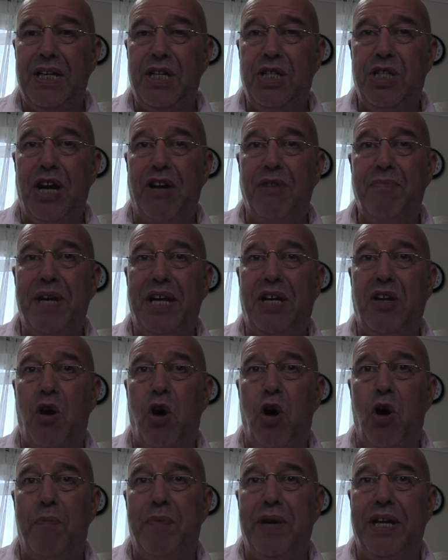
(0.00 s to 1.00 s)
Jeremy
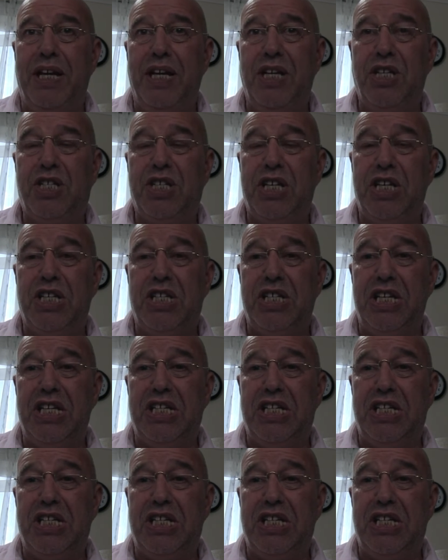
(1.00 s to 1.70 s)
Corbyn is, is,